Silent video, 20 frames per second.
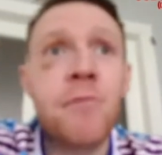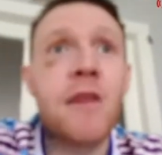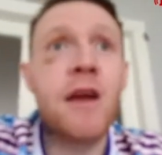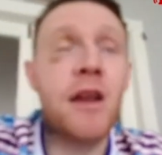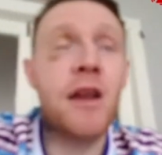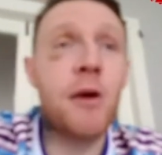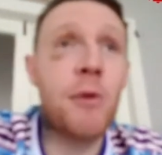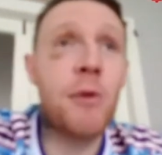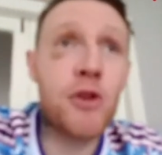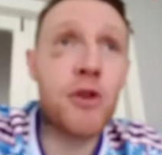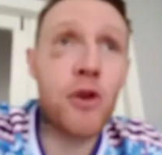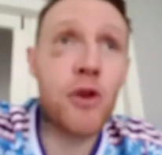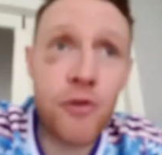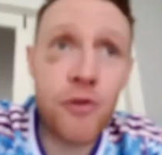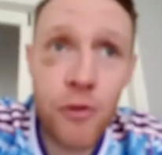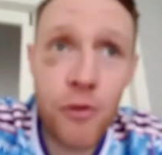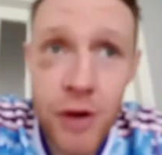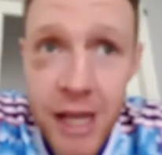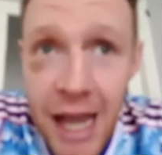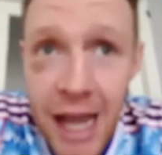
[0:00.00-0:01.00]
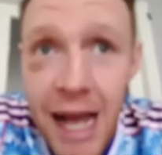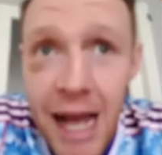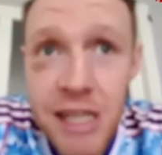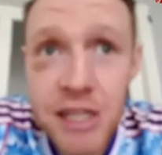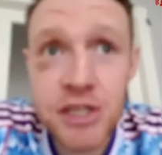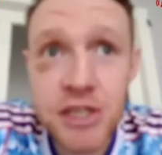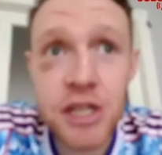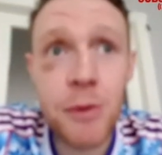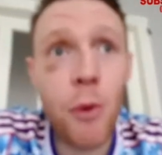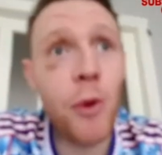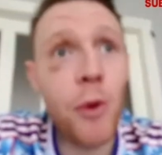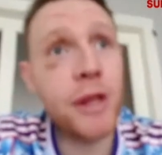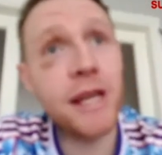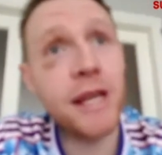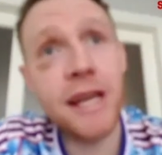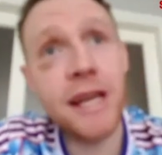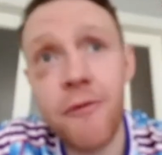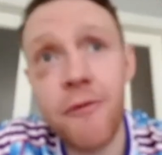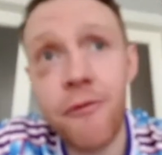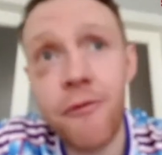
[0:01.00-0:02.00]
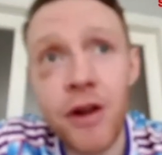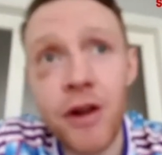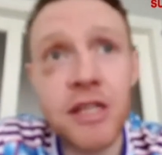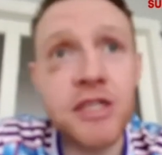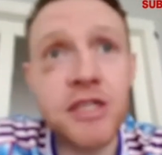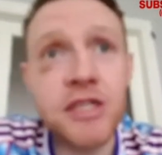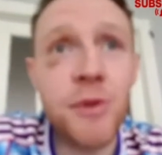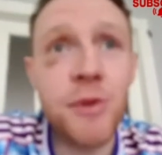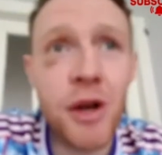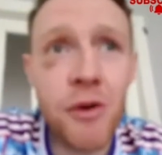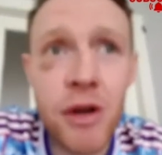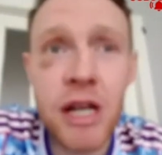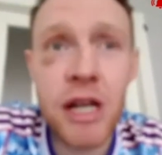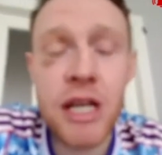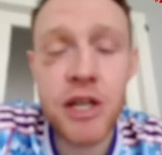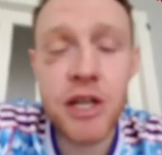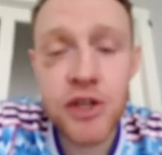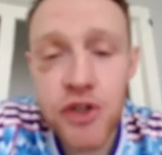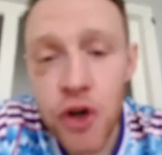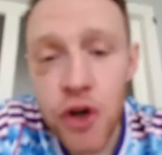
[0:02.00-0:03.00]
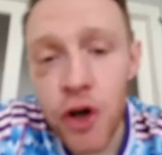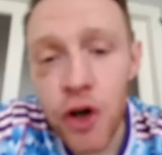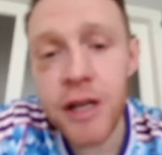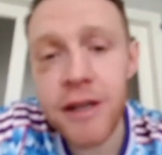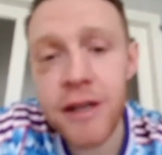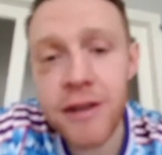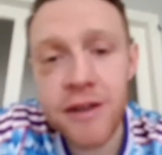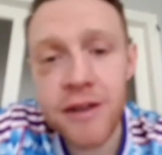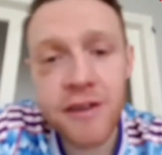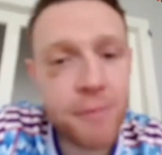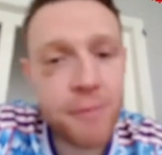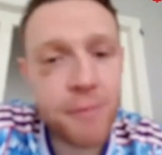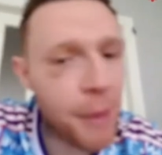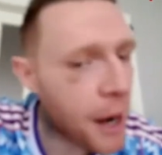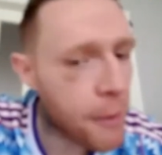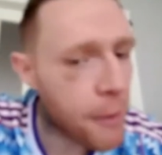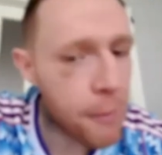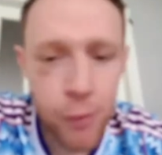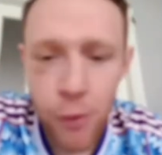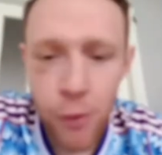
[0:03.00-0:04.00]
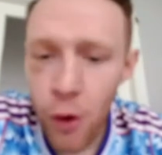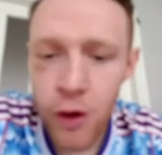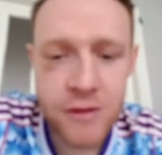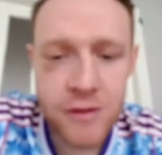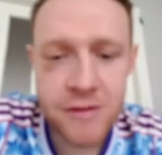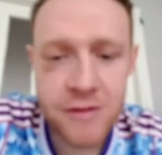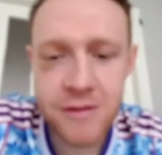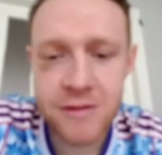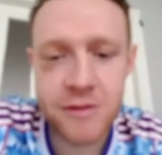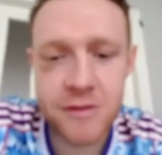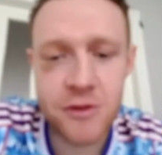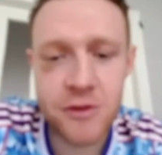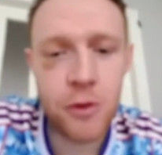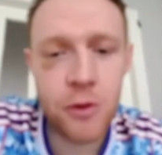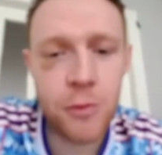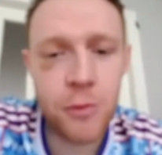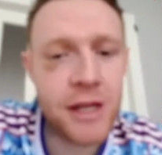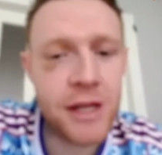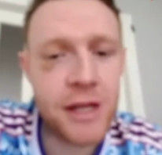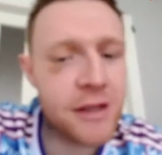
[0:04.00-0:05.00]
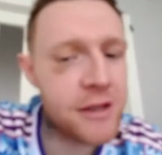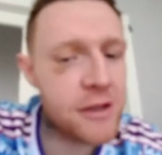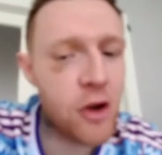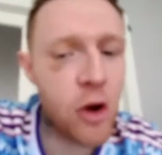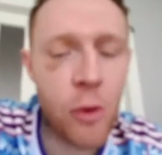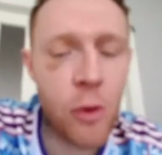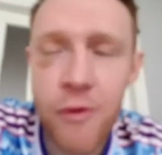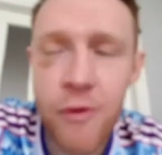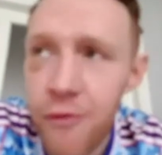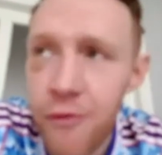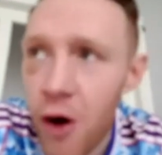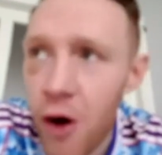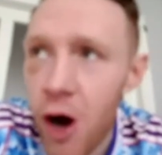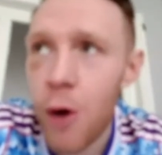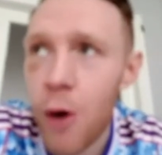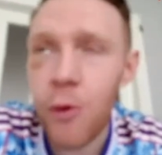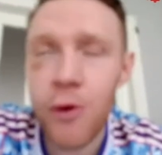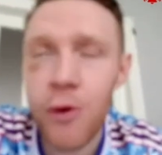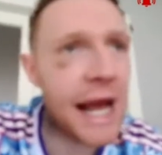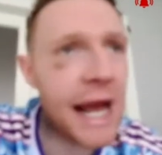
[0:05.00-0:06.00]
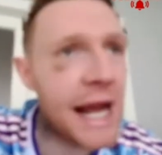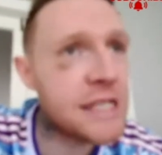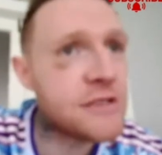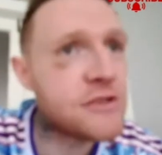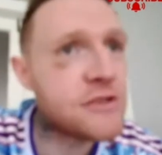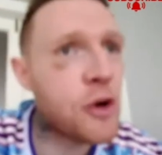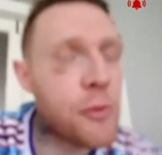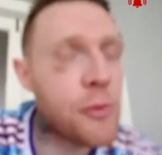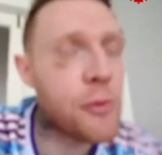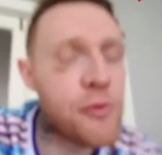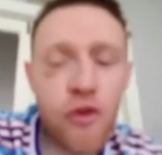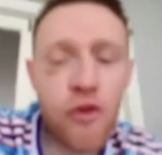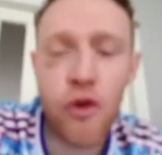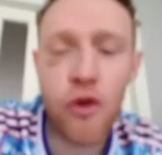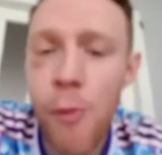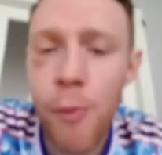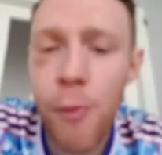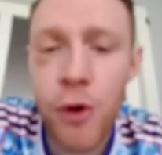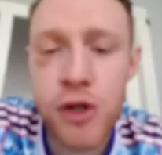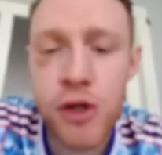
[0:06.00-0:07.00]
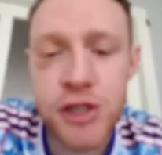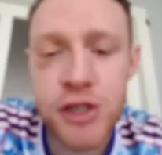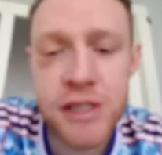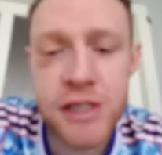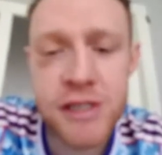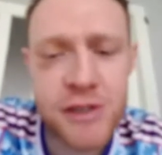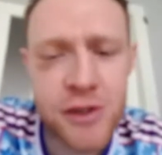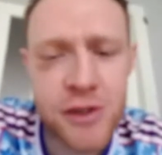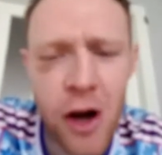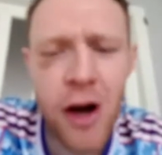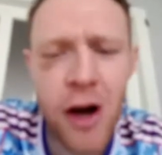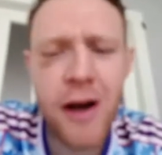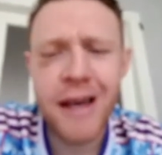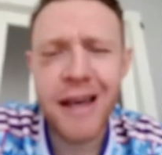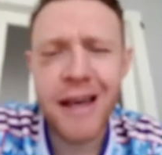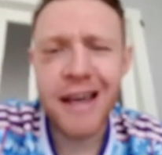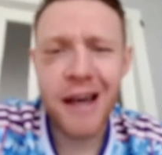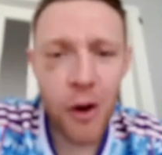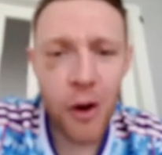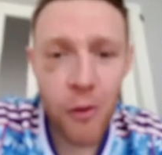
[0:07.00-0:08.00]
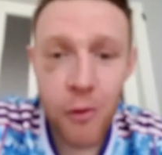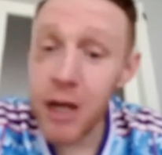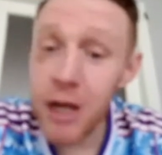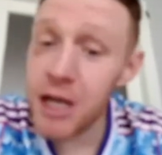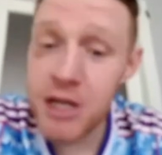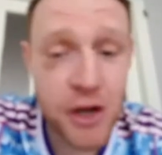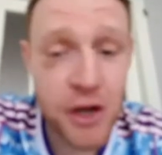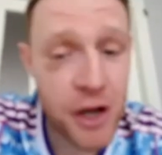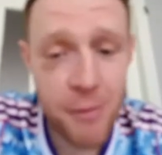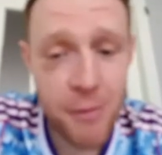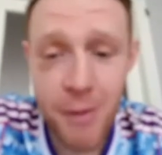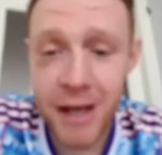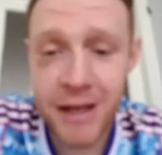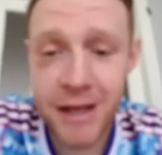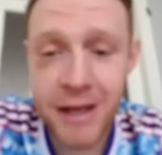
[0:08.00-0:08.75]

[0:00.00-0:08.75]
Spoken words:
And I went over to Ricky Hatton's gym, I went to Kieran Farrell's gym, and I really enjoyed sparring pros, you know what I mean? Coming forward, hands up, throwing punches, you know, I really enjoyed it, man.